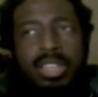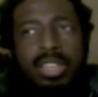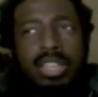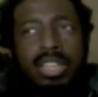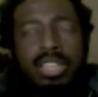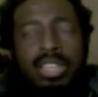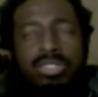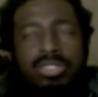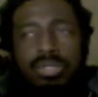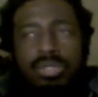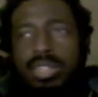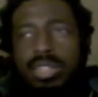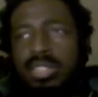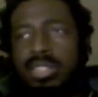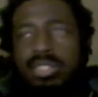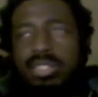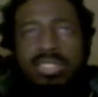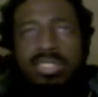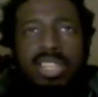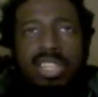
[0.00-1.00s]
So, like,
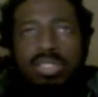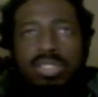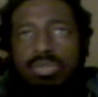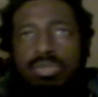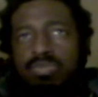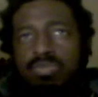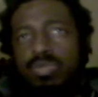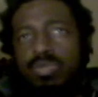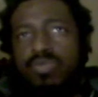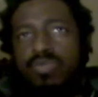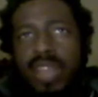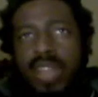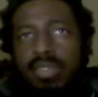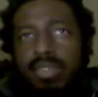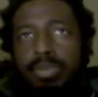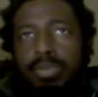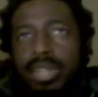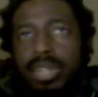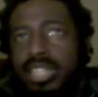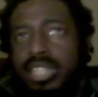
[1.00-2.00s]
let's say you've never
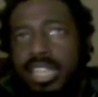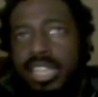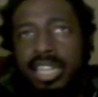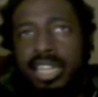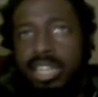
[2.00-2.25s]
played Kid